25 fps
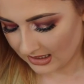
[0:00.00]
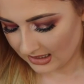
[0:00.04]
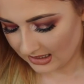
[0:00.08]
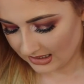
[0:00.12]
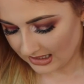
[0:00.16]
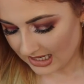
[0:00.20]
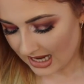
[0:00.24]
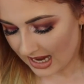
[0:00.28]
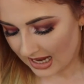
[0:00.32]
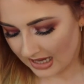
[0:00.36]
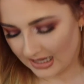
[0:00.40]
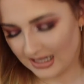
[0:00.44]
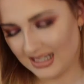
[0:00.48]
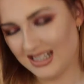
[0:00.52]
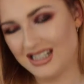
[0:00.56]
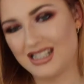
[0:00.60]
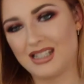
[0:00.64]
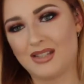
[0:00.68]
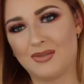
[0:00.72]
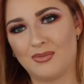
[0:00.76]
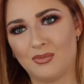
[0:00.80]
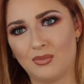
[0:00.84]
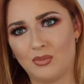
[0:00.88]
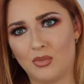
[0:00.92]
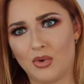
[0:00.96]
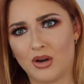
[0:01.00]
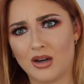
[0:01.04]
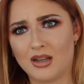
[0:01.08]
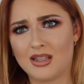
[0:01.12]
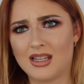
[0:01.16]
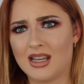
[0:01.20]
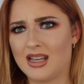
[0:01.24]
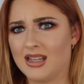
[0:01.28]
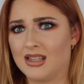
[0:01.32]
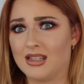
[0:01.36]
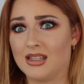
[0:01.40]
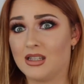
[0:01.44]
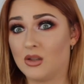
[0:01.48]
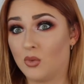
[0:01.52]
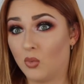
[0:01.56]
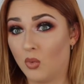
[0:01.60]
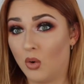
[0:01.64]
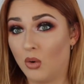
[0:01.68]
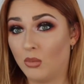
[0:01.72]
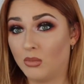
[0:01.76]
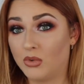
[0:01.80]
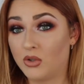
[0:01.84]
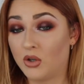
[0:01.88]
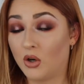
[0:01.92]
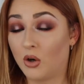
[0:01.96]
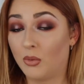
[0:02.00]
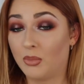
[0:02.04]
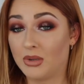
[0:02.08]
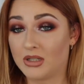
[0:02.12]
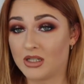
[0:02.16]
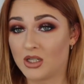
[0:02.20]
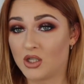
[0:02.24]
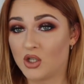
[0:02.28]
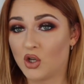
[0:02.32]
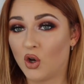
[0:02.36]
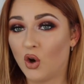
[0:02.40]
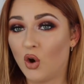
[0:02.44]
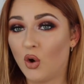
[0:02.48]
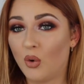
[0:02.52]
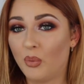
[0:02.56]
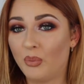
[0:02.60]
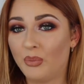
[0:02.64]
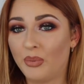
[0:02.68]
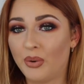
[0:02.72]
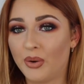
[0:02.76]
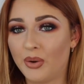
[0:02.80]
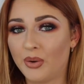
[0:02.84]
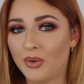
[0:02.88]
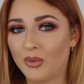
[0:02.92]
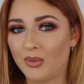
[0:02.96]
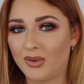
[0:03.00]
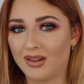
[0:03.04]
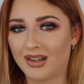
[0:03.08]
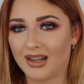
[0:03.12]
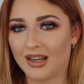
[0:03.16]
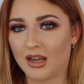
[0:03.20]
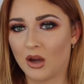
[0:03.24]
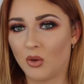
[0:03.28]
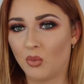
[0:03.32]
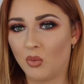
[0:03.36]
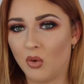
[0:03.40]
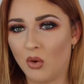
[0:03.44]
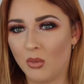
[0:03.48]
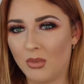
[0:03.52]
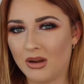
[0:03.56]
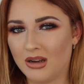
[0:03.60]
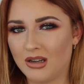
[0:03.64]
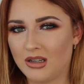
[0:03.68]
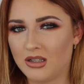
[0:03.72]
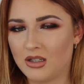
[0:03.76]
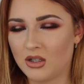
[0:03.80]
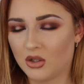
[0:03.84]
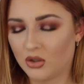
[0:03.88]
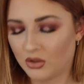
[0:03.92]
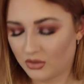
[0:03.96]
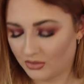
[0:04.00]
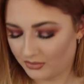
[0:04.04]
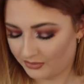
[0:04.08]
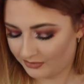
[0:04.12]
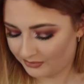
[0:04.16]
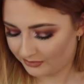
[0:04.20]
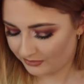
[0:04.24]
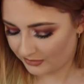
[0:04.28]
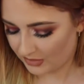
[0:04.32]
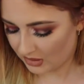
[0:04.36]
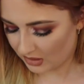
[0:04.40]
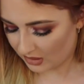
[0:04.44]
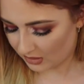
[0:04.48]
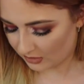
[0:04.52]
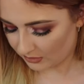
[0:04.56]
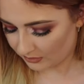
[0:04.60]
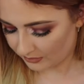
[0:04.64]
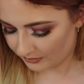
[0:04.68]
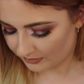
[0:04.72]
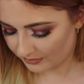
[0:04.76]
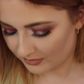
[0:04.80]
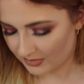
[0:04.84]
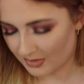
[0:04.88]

yeah, it's what it says. It's a warm taupe. It's a taupe with like a warm undertone, you know.